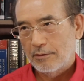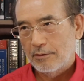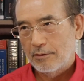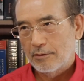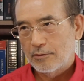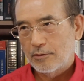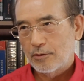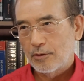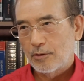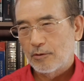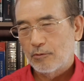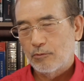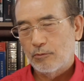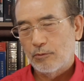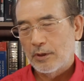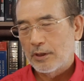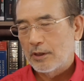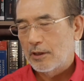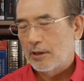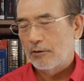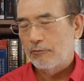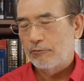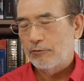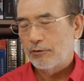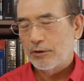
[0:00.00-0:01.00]
So
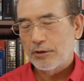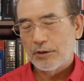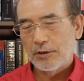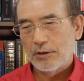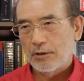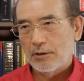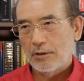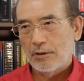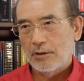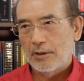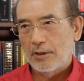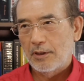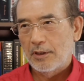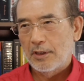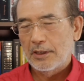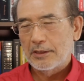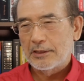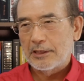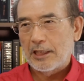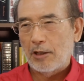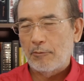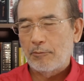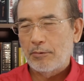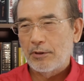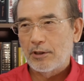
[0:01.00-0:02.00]
if you hear
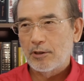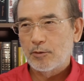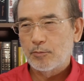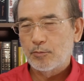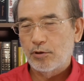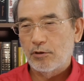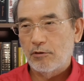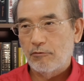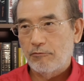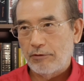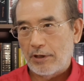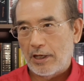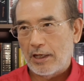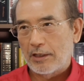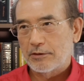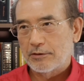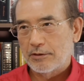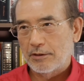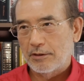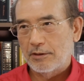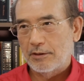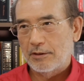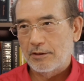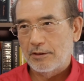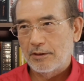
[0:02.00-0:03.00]
Japanese
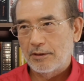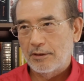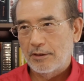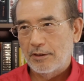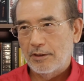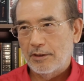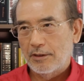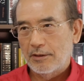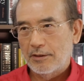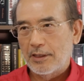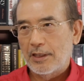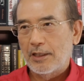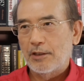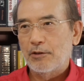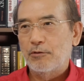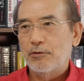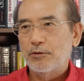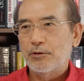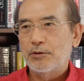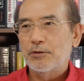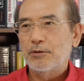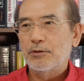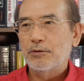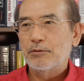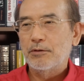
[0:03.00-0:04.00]
prefecture, then
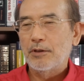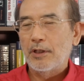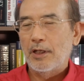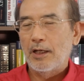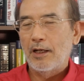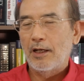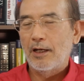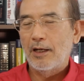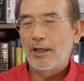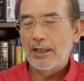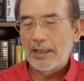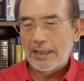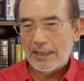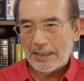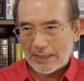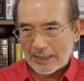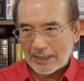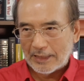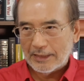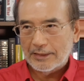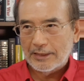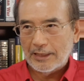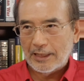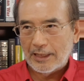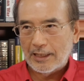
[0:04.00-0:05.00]
you should
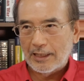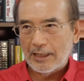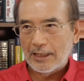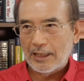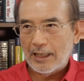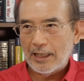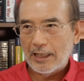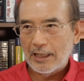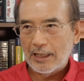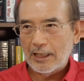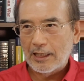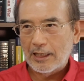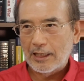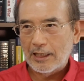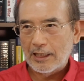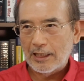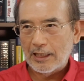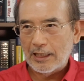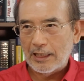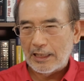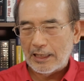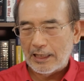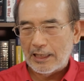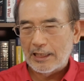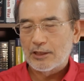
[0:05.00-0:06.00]
think that
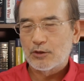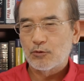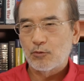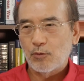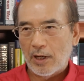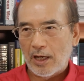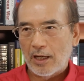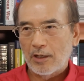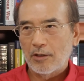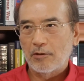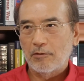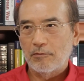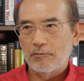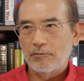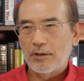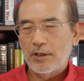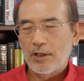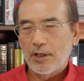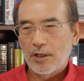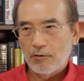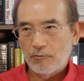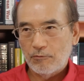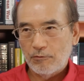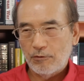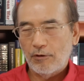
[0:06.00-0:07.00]
it is one of
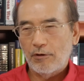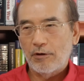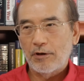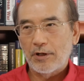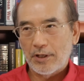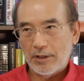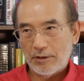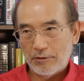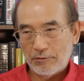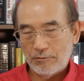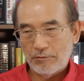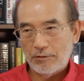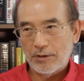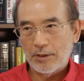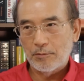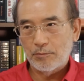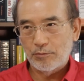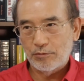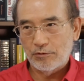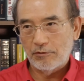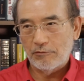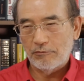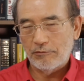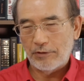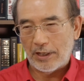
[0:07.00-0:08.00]
43
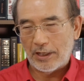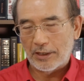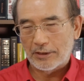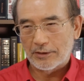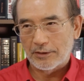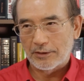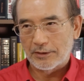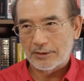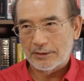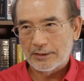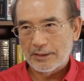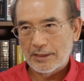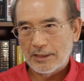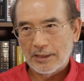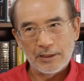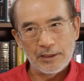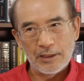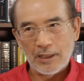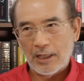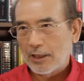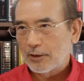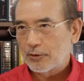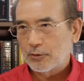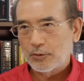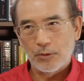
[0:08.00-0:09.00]
prefectures,
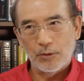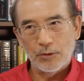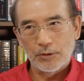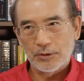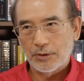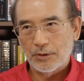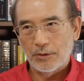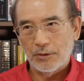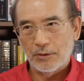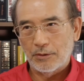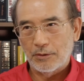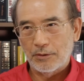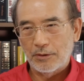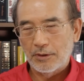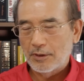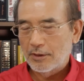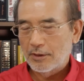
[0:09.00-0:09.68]
not Tokyo,